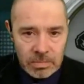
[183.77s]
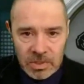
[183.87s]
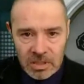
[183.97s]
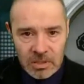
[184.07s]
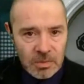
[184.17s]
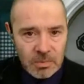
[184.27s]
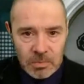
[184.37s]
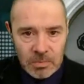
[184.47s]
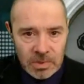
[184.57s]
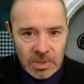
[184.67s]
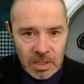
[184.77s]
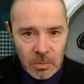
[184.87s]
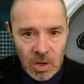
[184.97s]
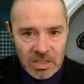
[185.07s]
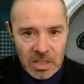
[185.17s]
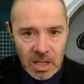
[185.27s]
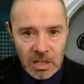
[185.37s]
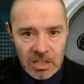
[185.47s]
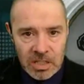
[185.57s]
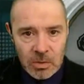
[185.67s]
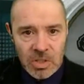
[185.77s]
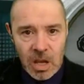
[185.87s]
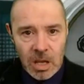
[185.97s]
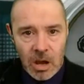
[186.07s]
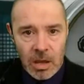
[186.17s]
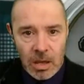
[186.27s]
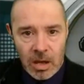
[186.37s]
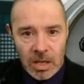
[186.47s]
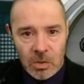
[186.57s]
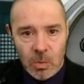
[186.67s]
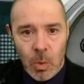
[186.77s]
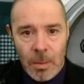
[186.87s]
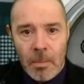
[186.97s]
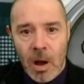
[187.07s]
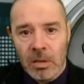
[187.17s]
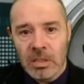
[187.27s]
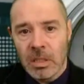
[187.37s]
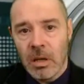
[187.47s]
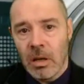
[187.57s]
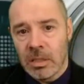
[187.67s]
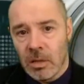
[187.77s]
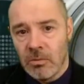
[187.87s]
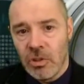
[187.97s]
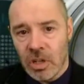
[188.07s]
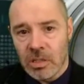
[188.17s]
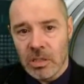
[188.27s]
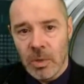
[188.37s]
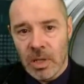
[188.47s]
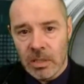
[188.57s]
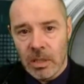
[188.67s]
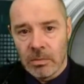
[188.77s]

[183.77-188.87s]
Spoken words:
this is why today I still say I do web marketing. I don't just do SEO.